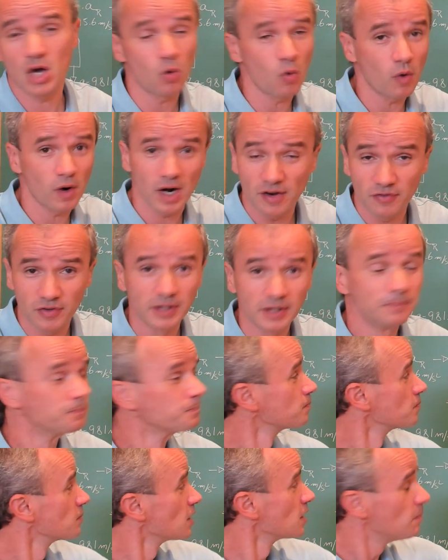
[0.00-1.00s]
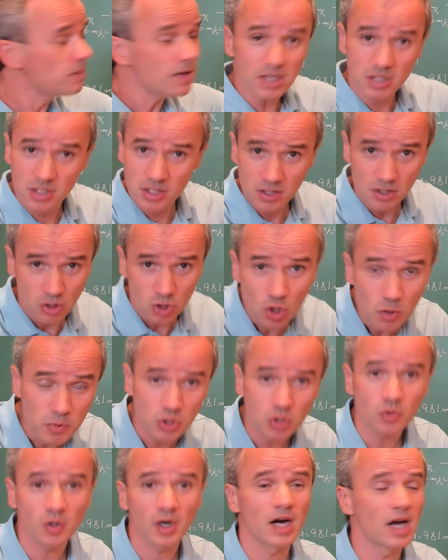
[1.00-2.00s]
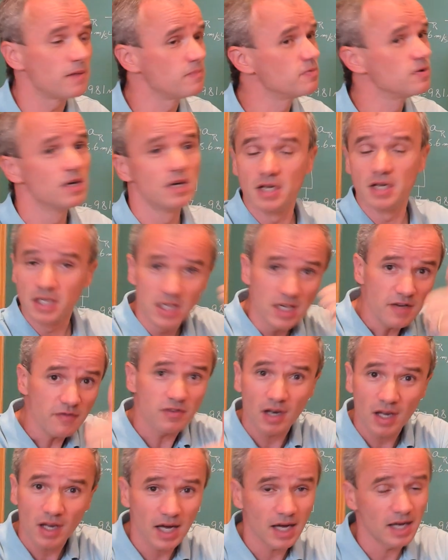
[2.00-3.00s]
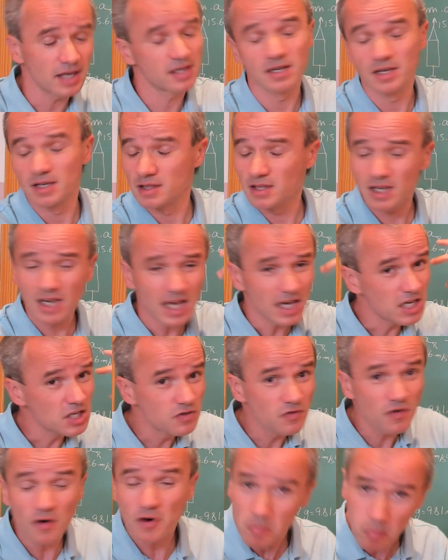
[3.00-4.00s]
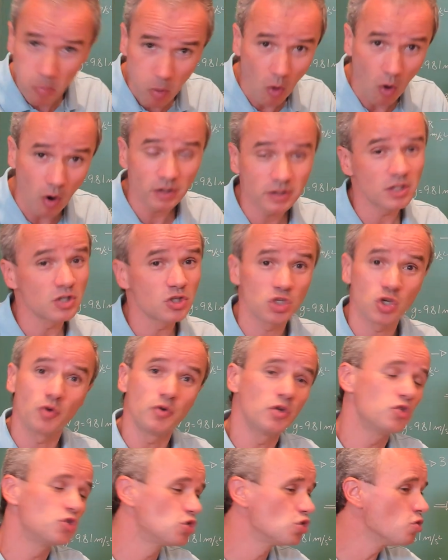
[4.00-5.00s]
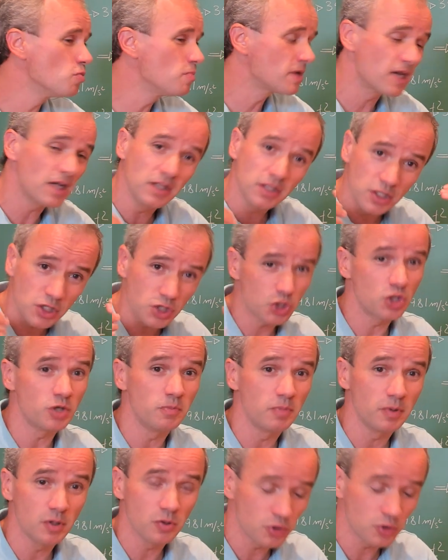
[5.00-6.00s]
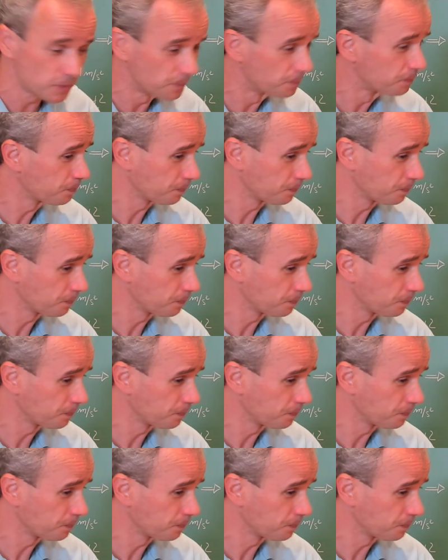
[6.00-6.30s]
or whatever, please subscribe, give the like. The like is very important so YouTube can distribute,